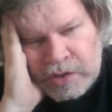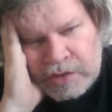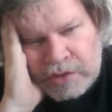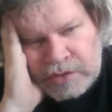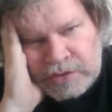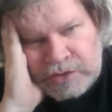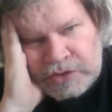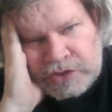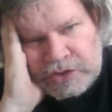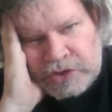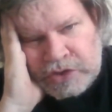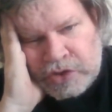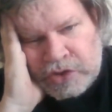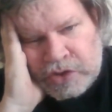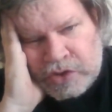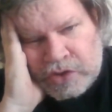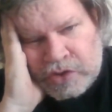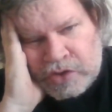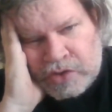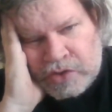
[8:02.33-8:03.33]

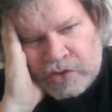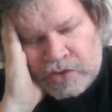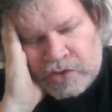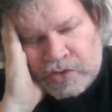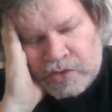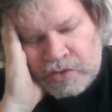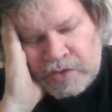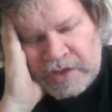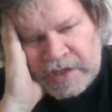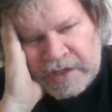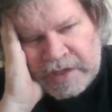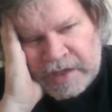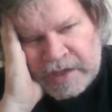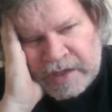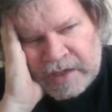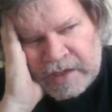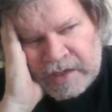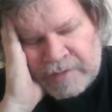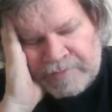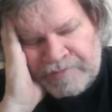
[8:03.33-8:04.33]
So yeah,
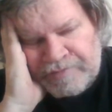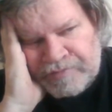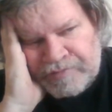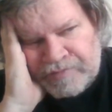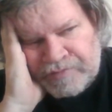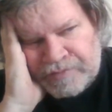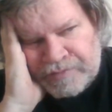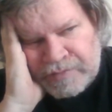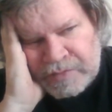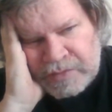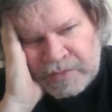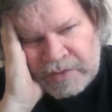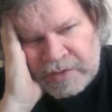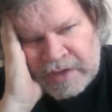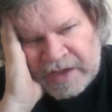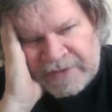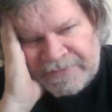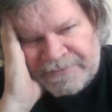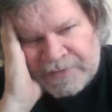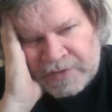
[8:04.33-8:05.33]
um,
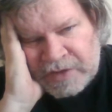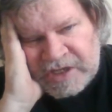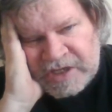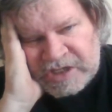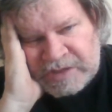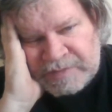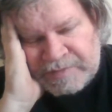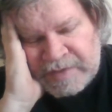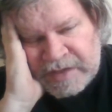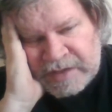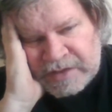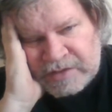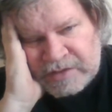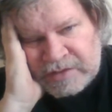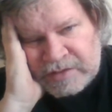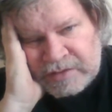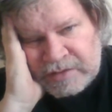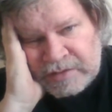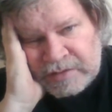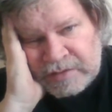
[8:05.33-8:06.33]
I fully expect
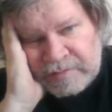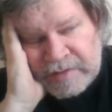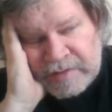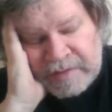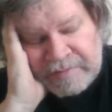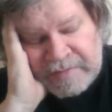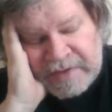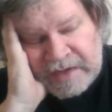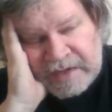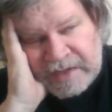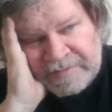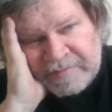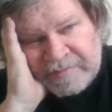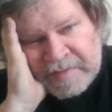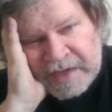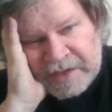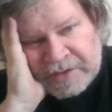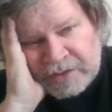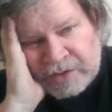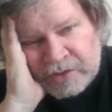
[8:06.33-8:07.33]
it may not even
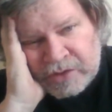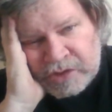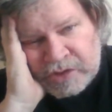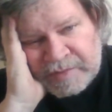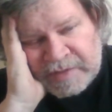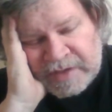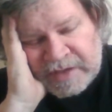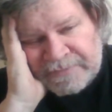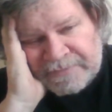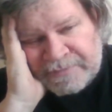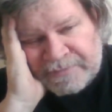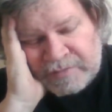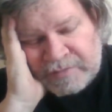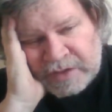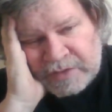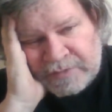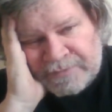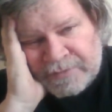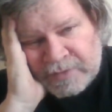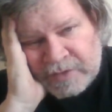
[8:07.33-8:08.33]
make the news, but I
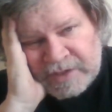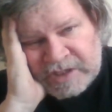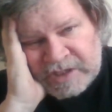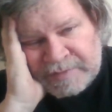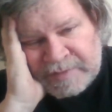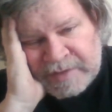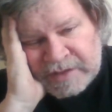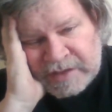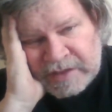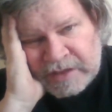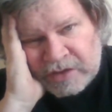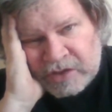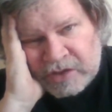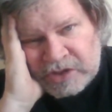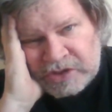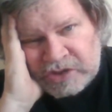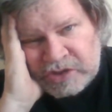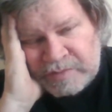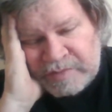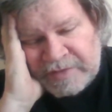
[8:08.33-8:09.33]
f- fully expect a
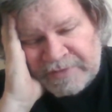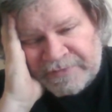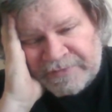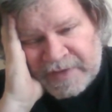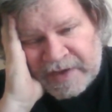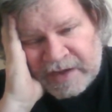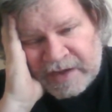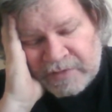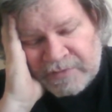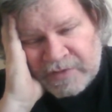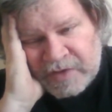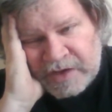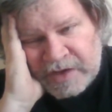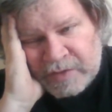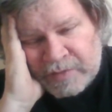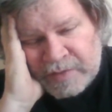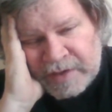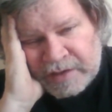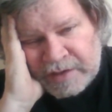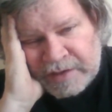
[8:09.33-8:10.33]
lawsuit to be filed very
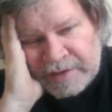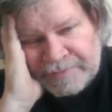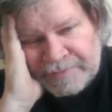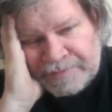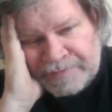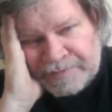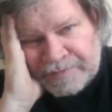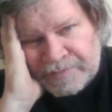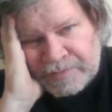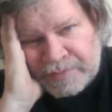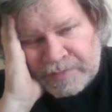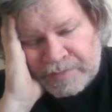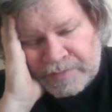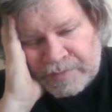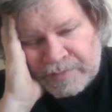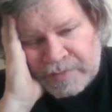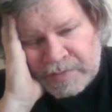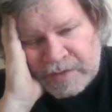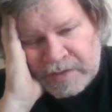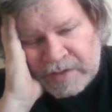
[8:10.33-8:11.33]
quickly
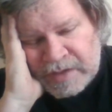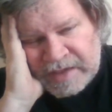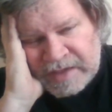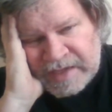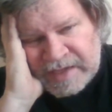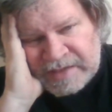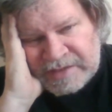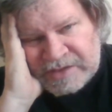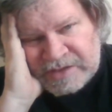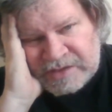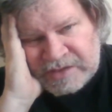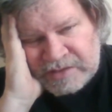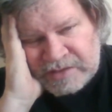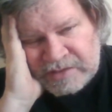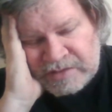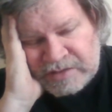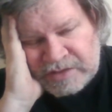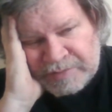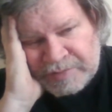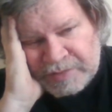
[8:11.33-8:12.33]
against
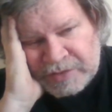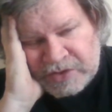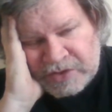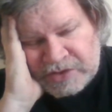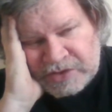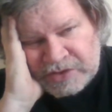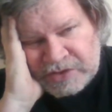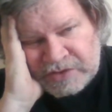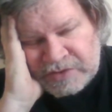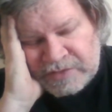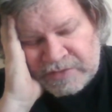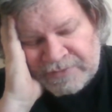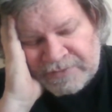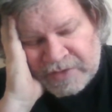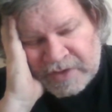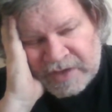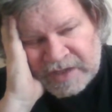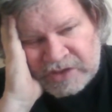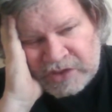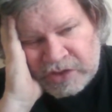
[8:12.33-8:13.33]
the producers
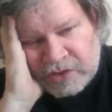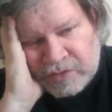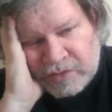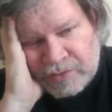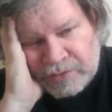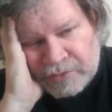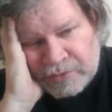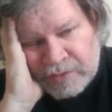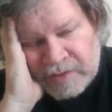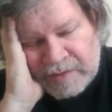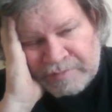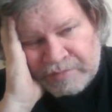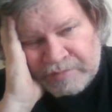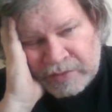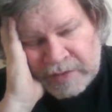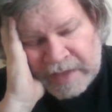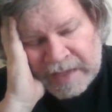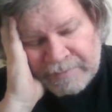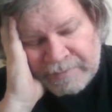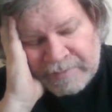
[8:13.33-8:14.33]
for actually going through and,
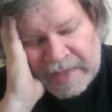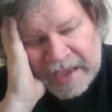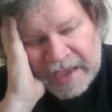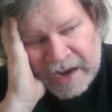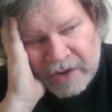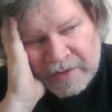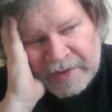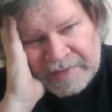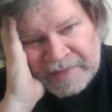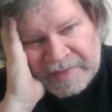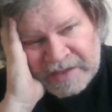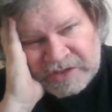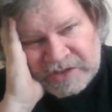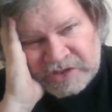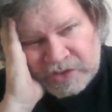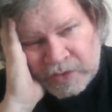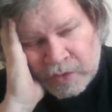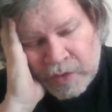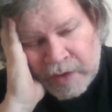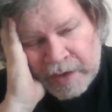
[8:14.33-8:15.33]
and airing this
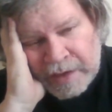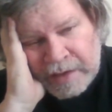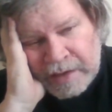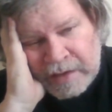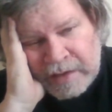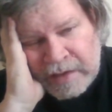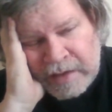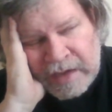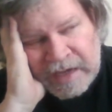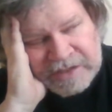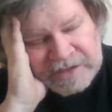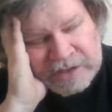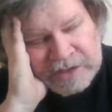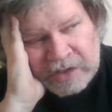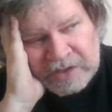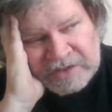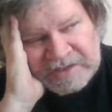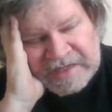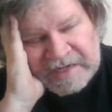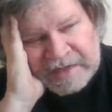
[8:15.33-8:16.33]
story. As
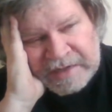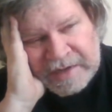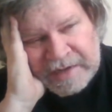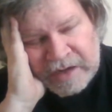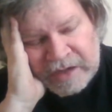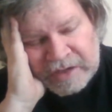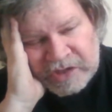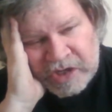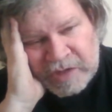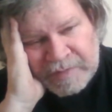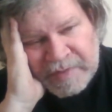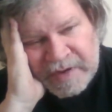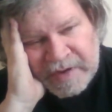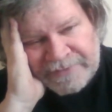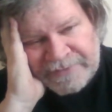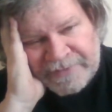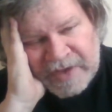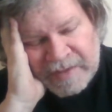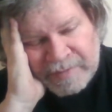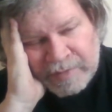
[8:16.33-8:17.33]
long as they didn't air it, they were probably
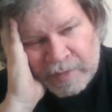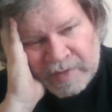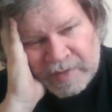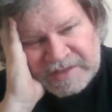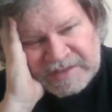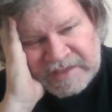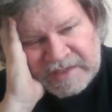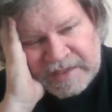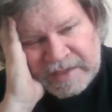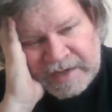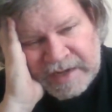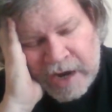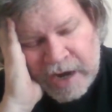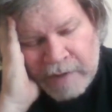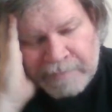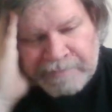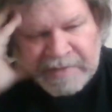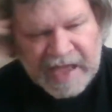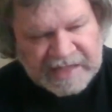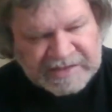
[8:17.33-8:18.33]
fine. But once it hit
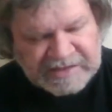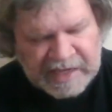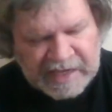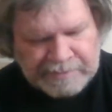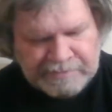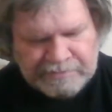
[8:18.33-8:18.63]
air, that's it.